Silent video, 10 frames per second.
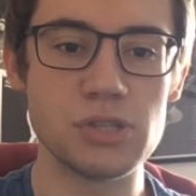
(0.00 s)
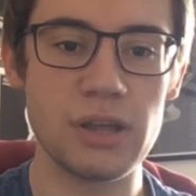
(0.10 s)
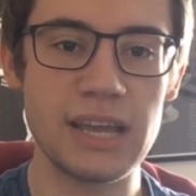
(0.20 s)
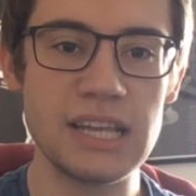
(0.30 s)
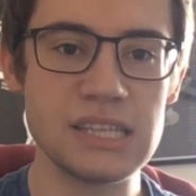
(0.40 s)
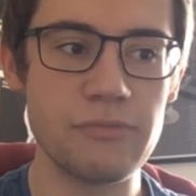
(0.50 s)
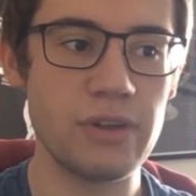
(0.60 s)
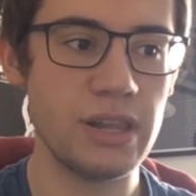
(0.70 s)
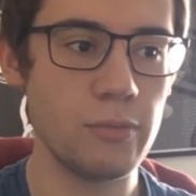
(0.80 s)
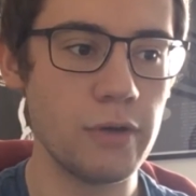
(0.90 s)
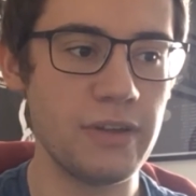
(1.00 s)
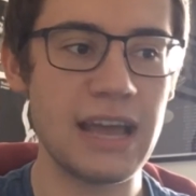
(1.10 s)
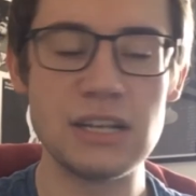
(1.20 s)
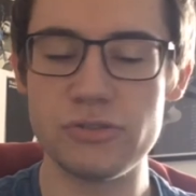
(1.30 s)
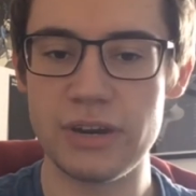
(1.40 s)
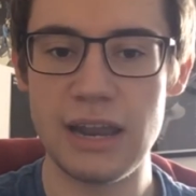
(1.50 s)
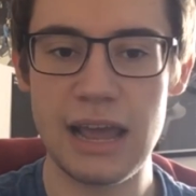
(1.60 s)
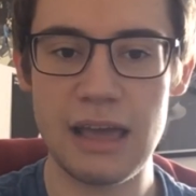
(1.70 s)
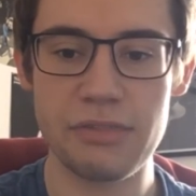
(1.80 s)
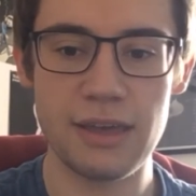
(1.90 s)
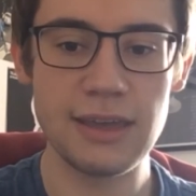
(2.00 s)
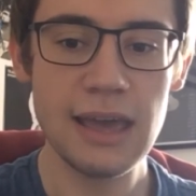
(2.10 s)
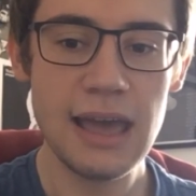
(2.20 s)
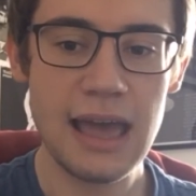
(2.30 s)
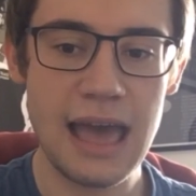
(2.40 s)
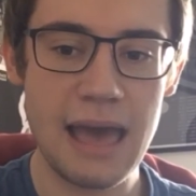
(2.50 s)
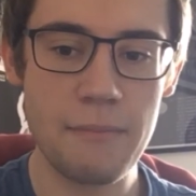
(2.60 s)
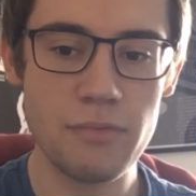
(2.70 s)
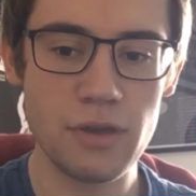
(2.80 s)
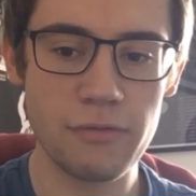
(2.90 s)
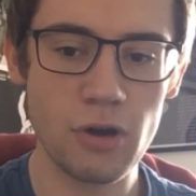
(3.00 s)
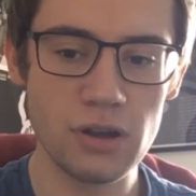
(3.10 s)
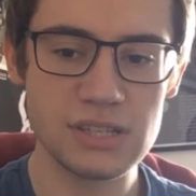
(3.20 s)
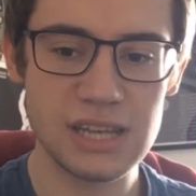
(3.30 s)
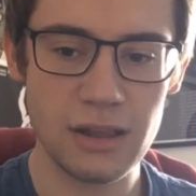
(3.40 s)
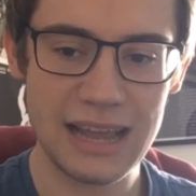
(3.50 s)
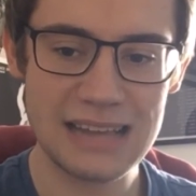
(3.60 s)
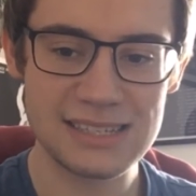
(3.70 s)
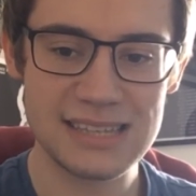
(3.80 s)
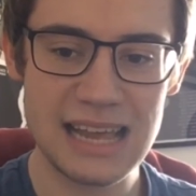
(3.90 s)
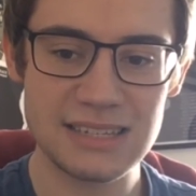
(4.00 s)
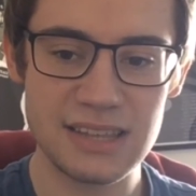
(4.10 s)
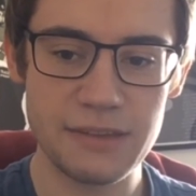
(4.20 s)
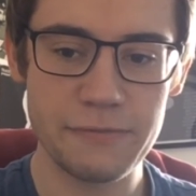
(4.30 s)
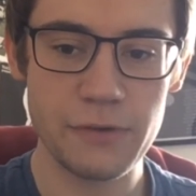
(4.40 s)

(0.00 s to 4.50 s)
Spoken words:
So like it is like really worth like entering, like I think. You've got until like as I said the